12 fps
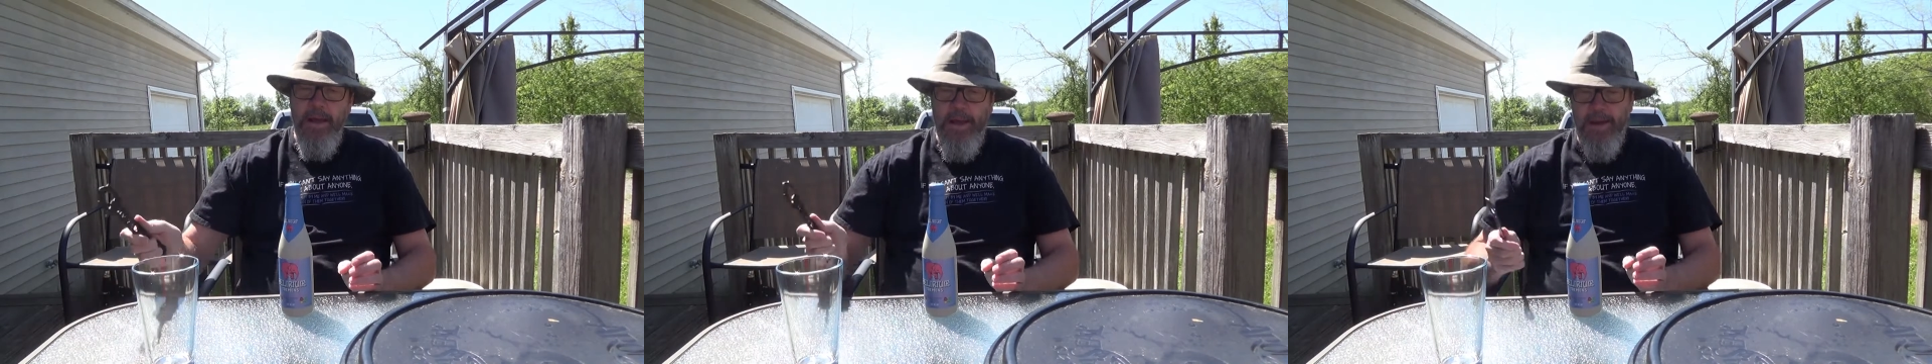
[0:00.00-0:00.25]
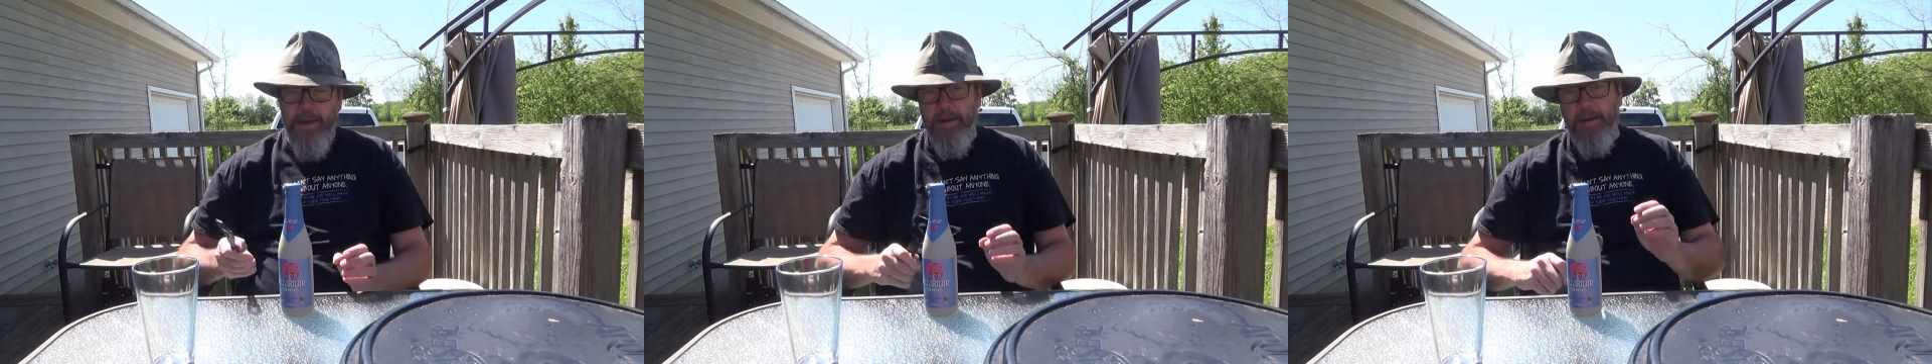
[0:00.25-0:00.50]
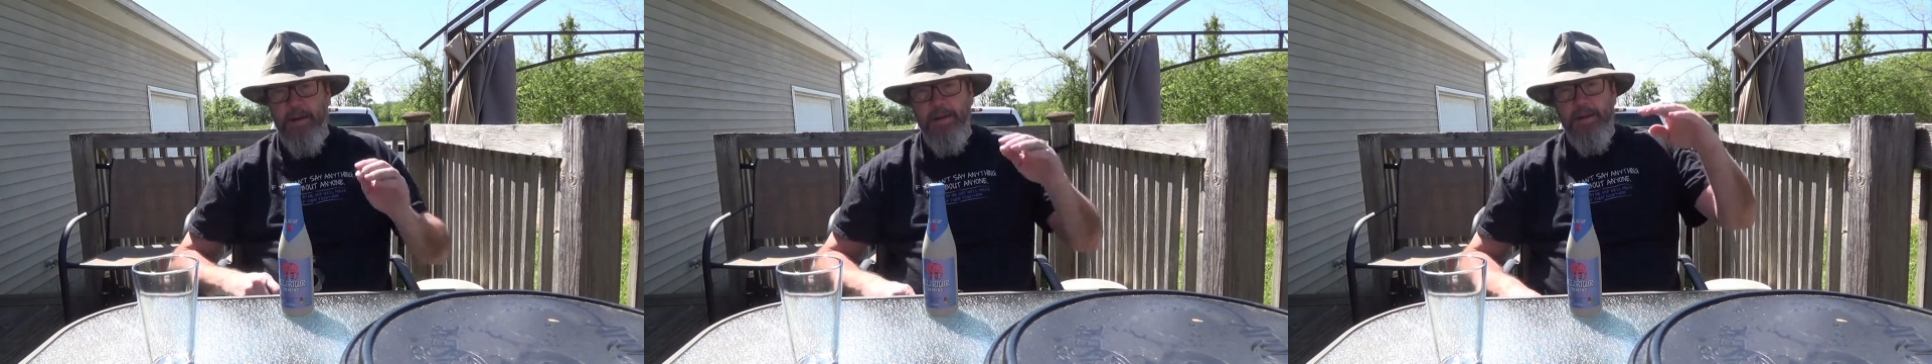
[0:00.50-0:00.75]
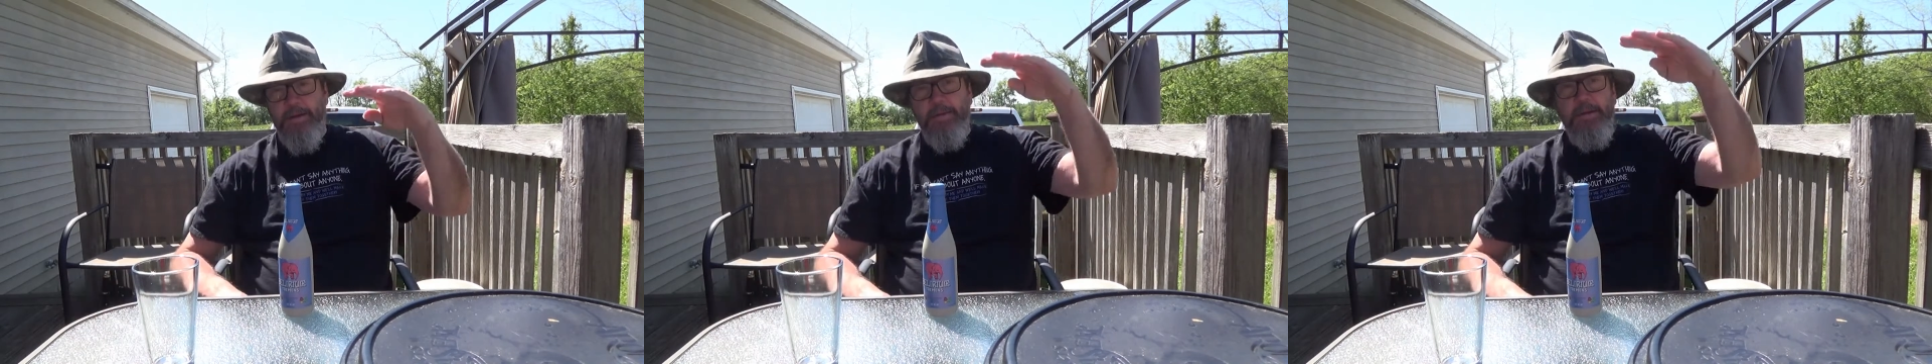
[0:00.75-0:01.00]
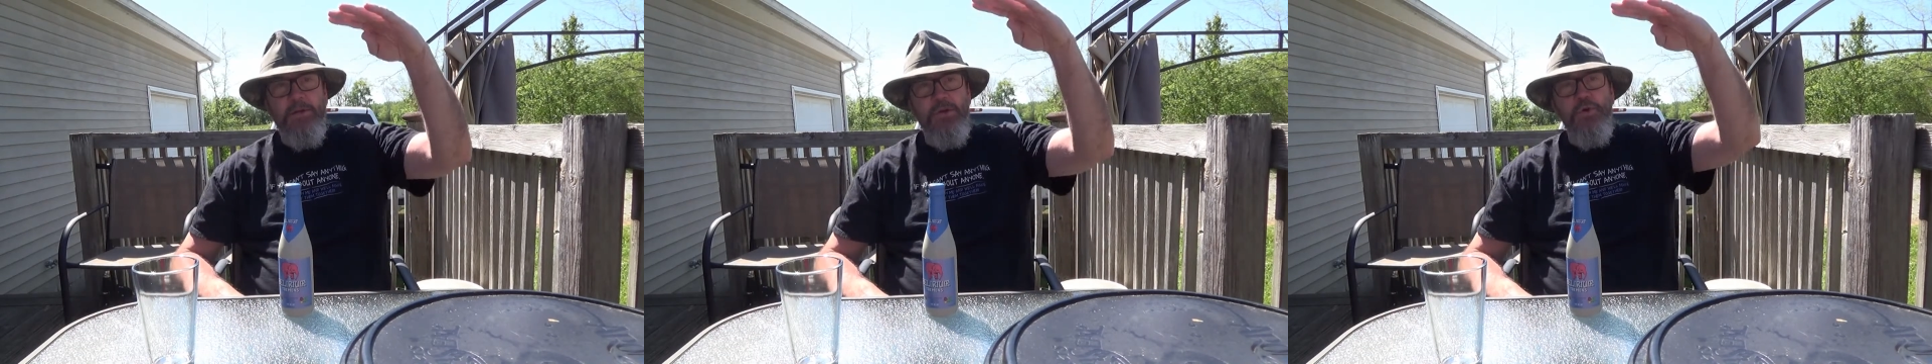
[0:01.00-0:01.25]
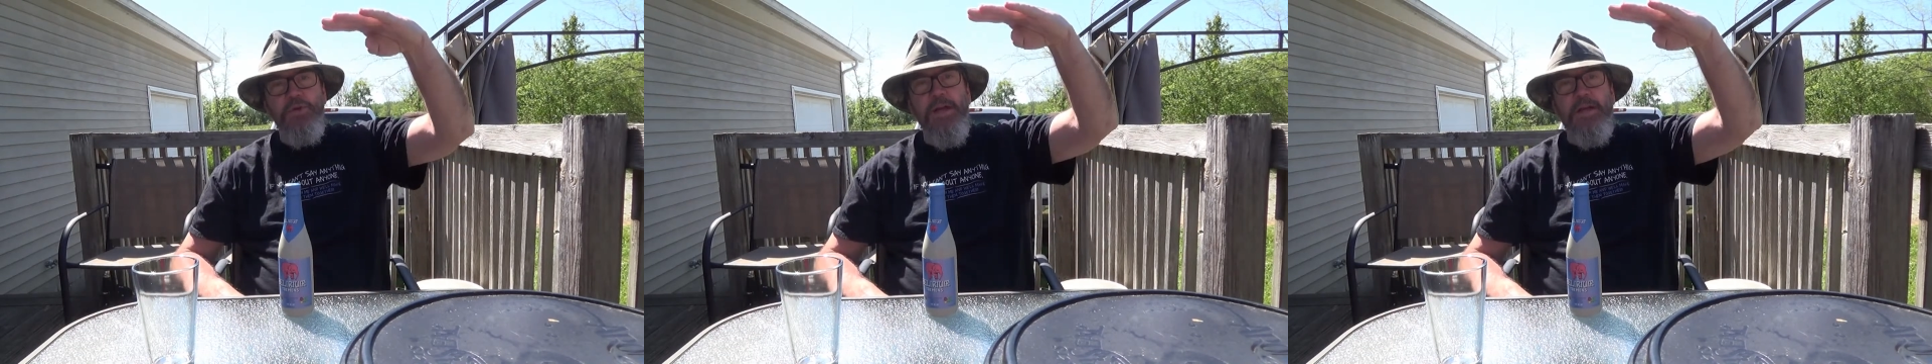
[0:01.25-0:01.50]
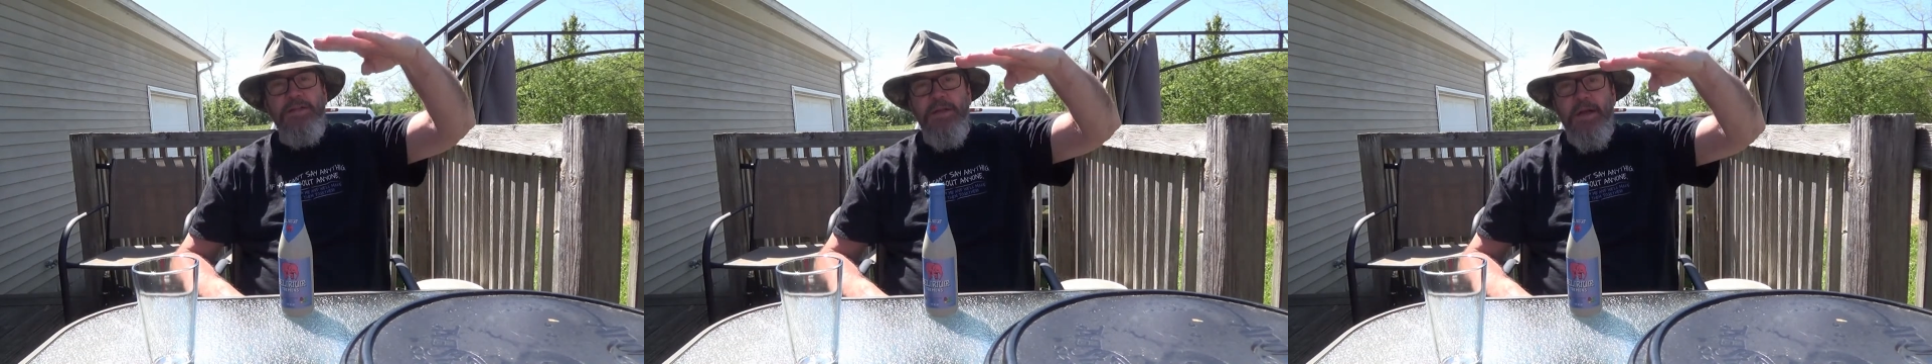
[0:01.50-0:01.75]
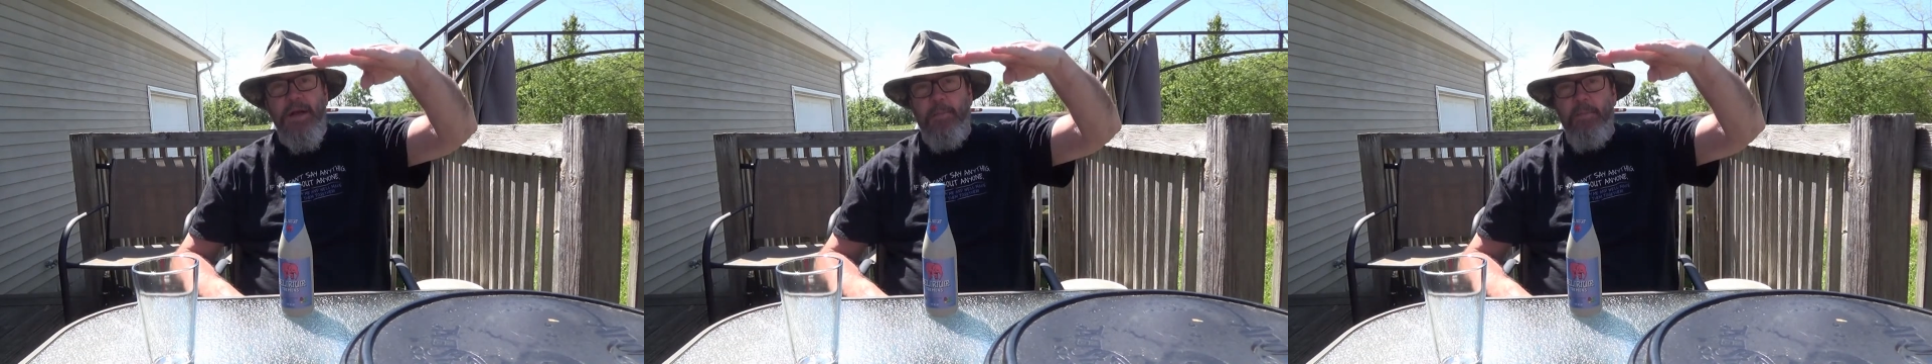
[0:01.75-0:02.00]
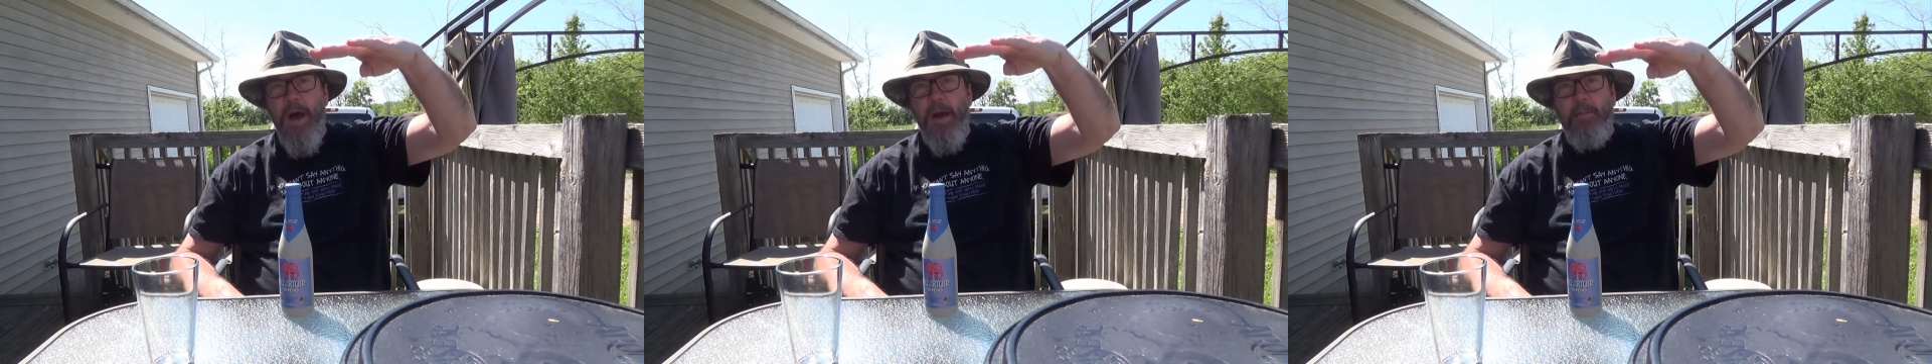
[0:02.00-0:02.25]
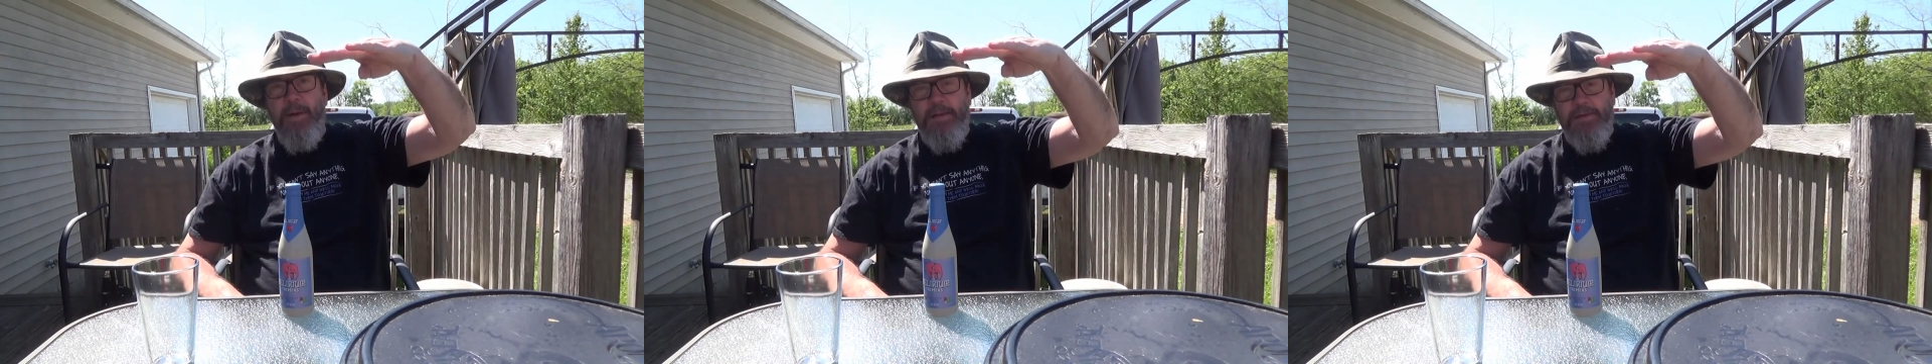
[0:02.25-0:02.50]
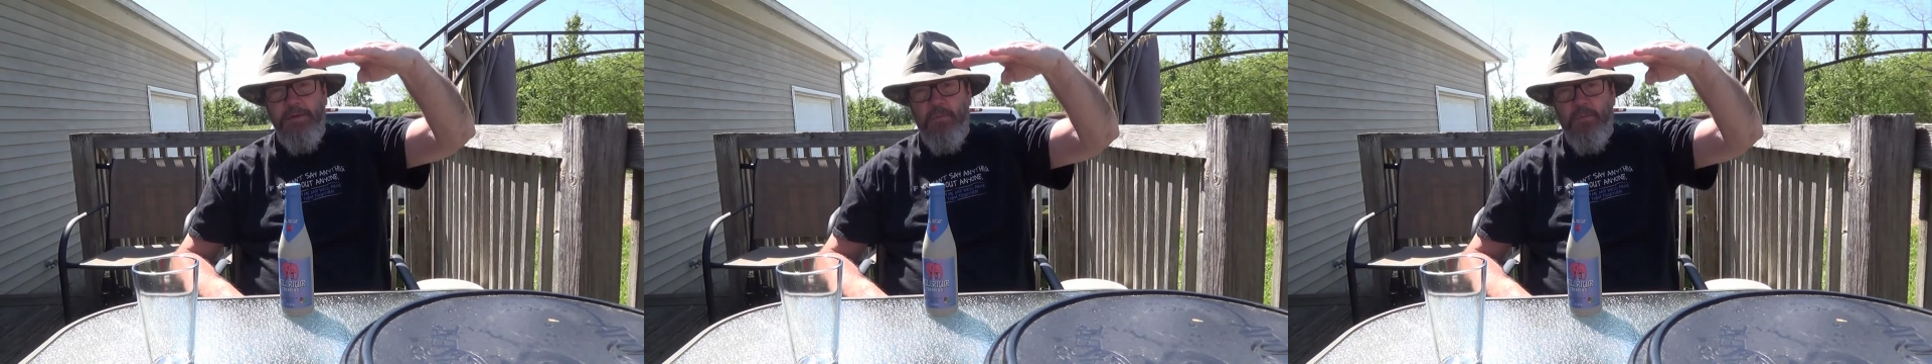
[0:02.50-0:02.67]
And usually I see it in a bottle about